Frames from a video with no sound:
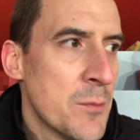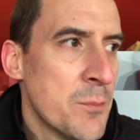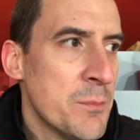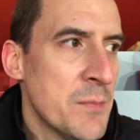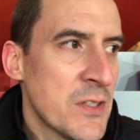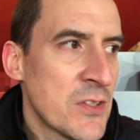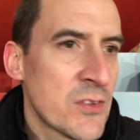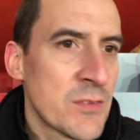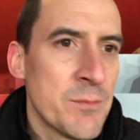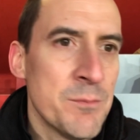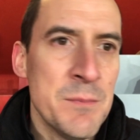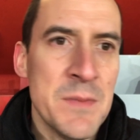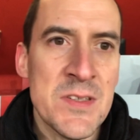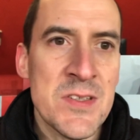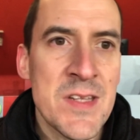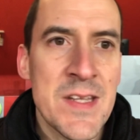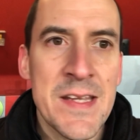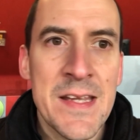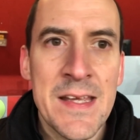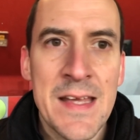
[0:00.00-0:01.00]
Miss
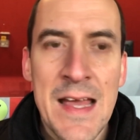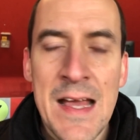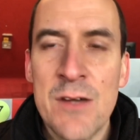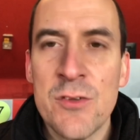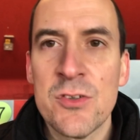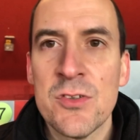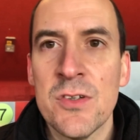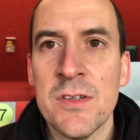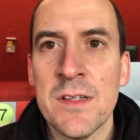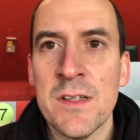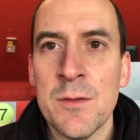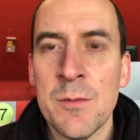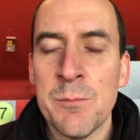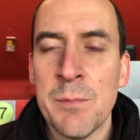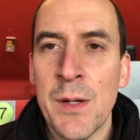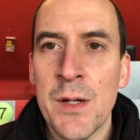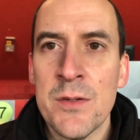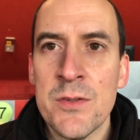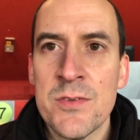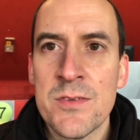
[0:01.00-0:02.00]
hit it outside of
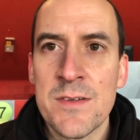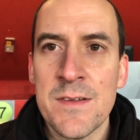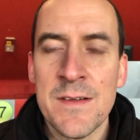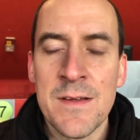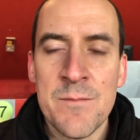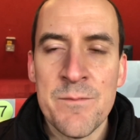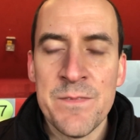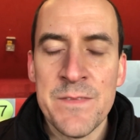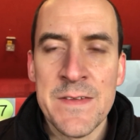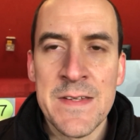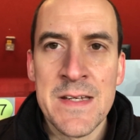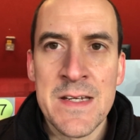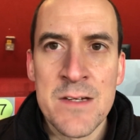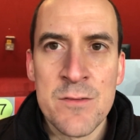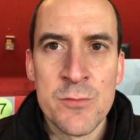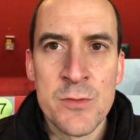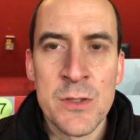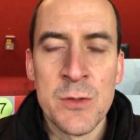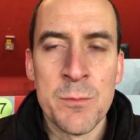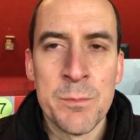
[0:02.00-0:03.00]
the post,
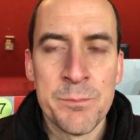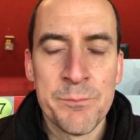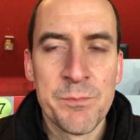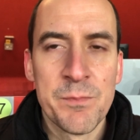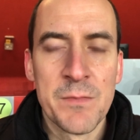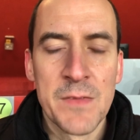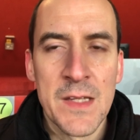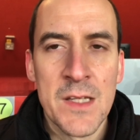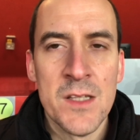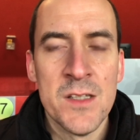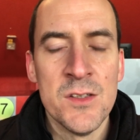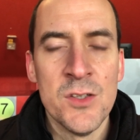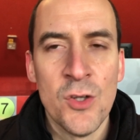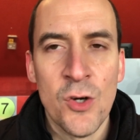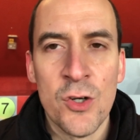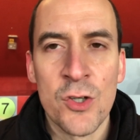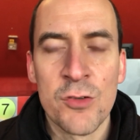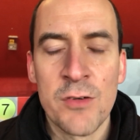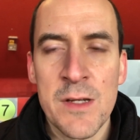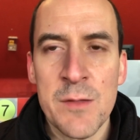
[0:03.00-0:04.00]
and
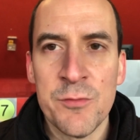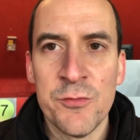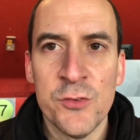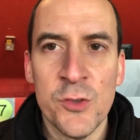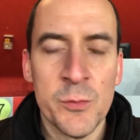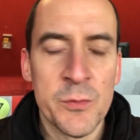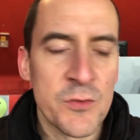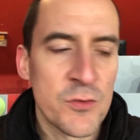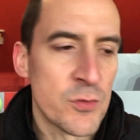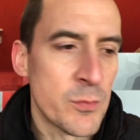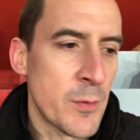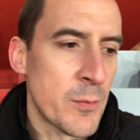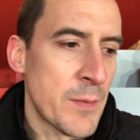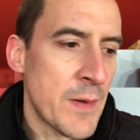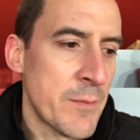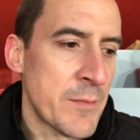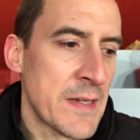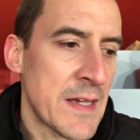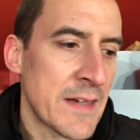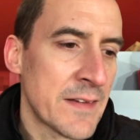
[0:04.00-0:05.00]
not a great performance from
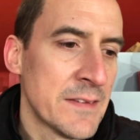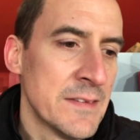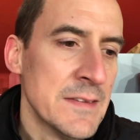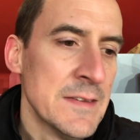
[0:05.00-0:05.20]
Aubameyang.